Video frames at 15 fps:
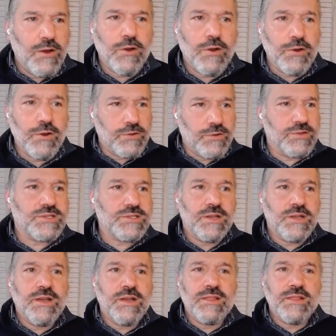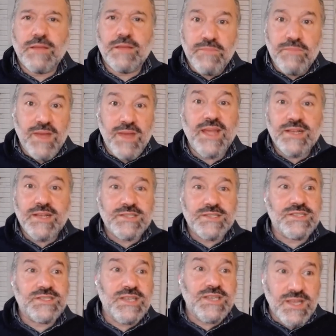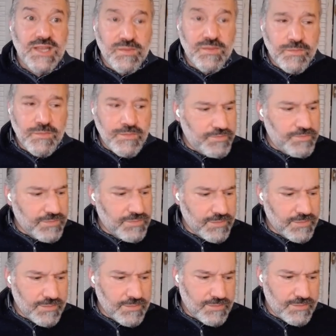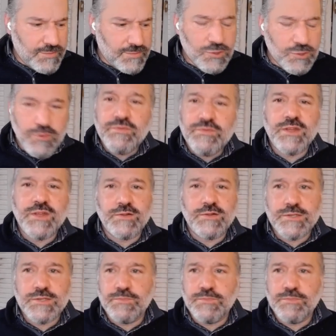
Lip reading: hurdles that may seem trivial